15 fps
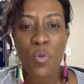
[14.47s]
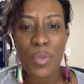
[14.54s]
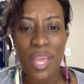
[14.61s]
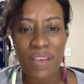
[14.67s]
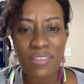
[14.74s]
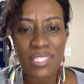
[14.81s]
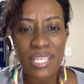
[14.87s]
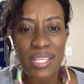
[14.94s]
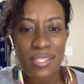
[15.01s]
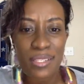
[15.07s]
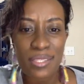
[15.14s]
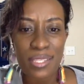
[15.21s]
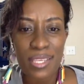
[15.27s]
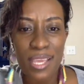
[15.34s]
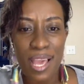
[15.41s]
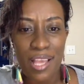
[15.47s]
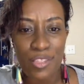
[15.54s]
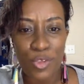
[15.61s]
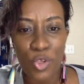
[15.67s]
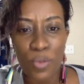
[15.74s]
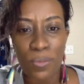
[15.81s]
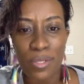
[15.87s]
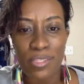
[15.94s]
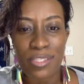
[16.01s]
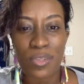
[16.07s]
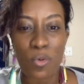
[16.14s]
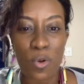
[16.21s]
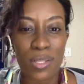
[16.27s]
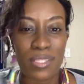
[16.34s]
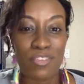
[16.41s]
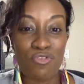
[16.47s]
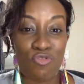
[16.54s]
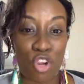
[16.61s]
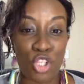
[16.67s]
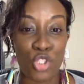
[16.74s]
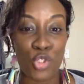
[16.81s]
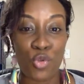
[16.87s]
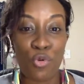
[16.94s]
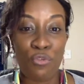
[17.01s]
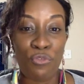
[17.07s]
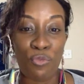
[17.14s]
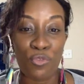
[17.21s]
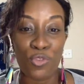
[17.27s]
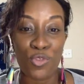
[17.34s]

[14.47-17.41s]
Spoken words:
We have a tendency as humans to want to rush so